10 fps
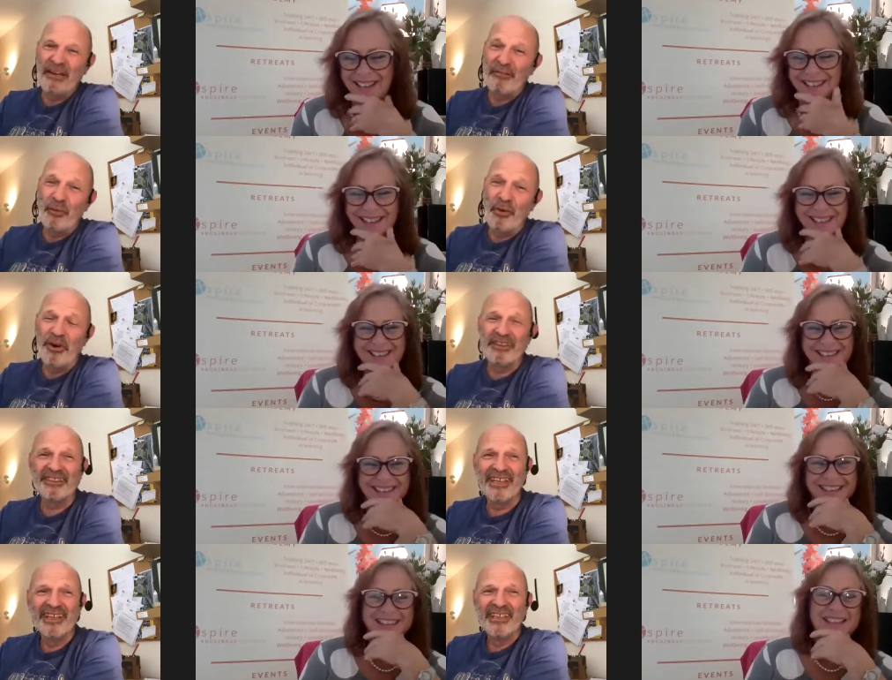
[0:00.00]
Speaker 1: Never was.
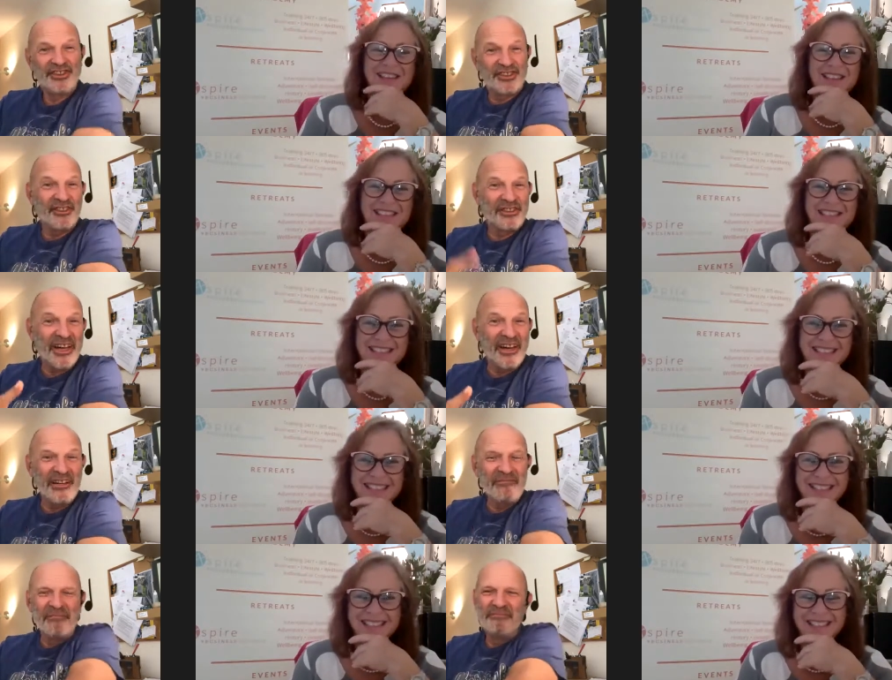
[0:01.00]
So Still
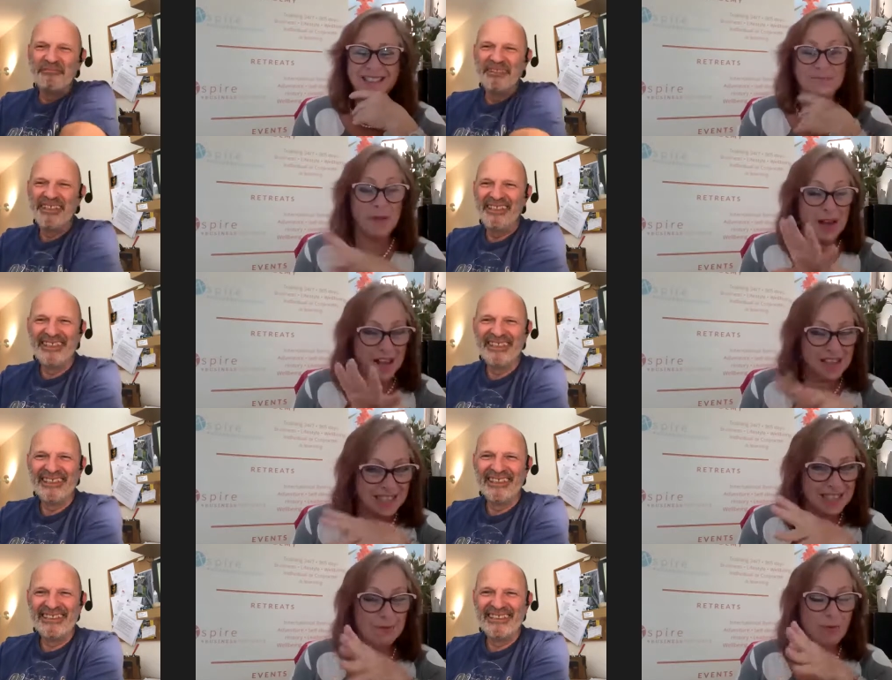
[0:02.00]
time. Is,
Speaker 2: but this
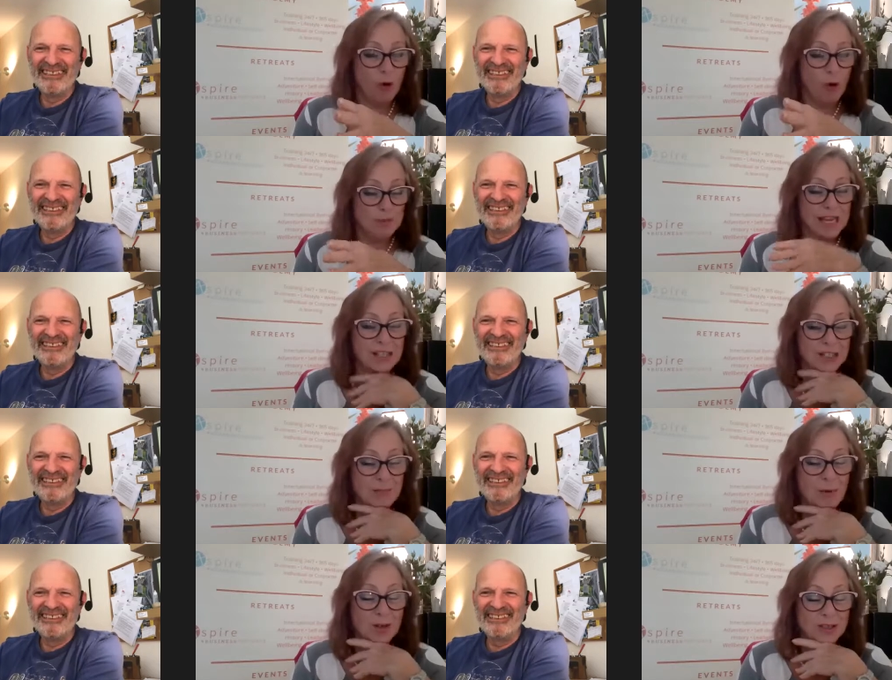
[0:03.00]
is formed actually
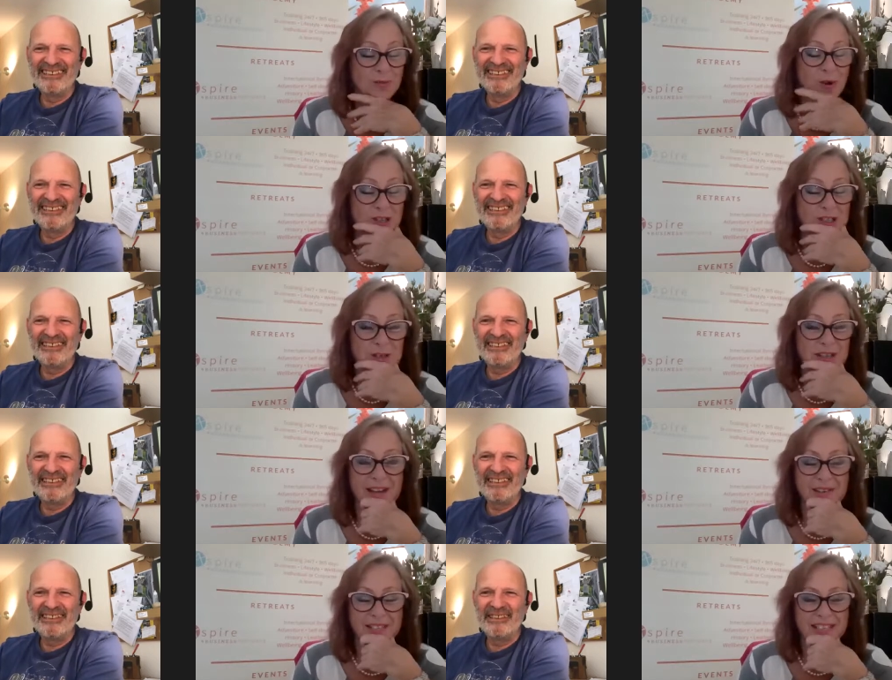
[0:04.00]
part of what you're doing
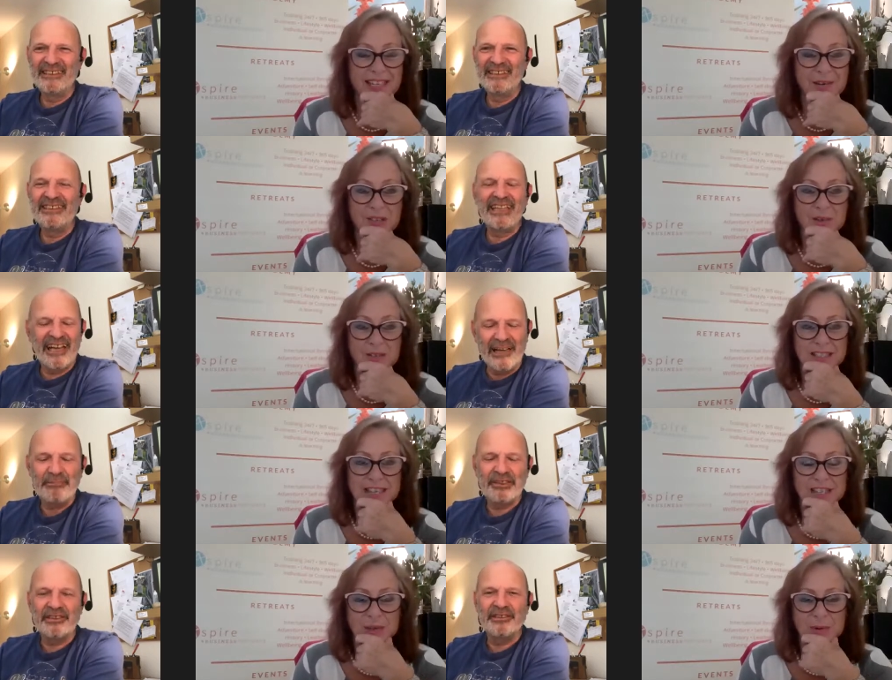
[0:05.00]
now, isn't it? Which I'm is
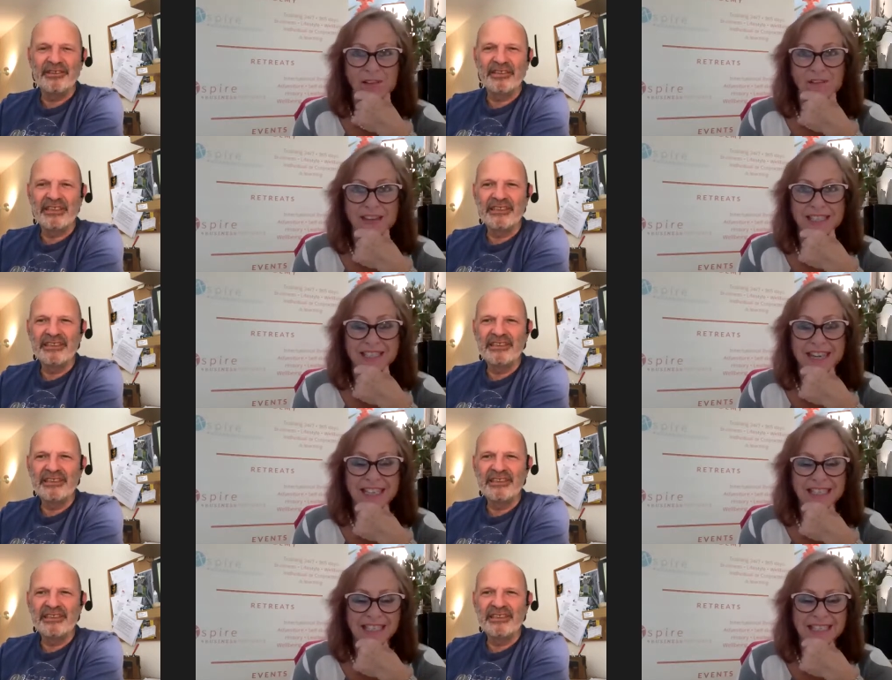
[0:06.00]
actually quite
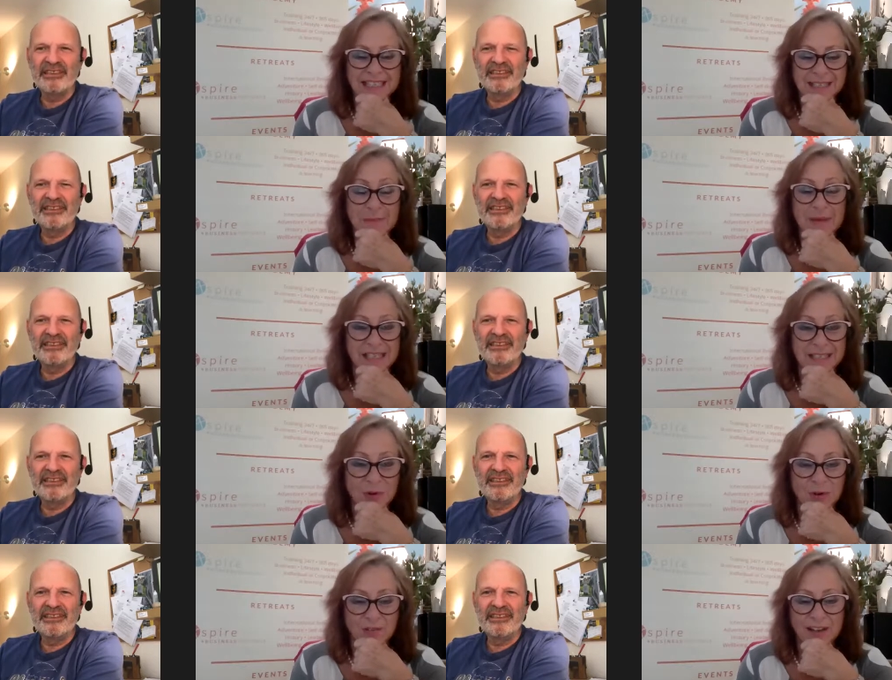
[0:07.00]
fascinating, and it's amazing
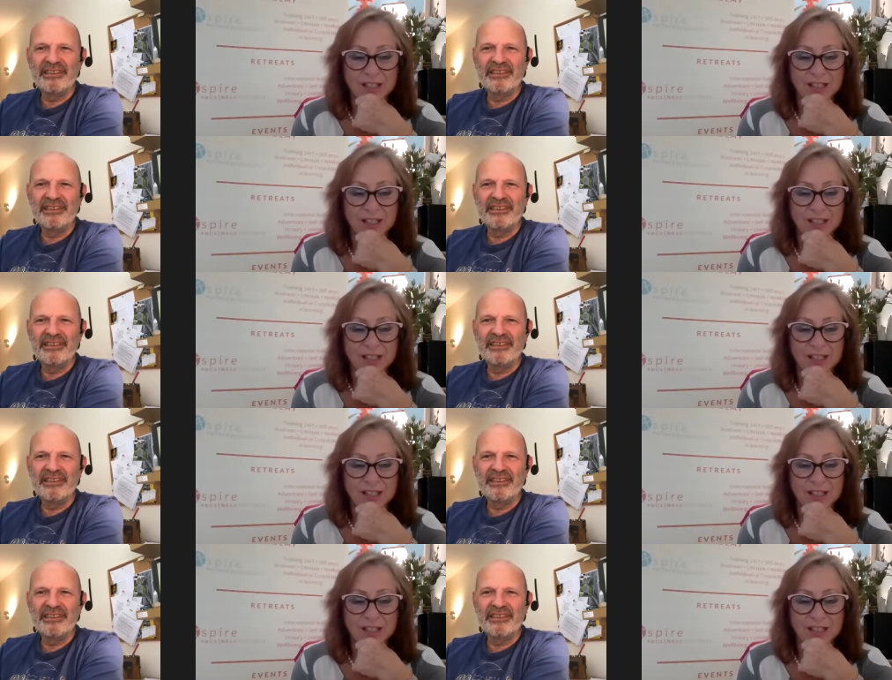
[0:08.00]
what you've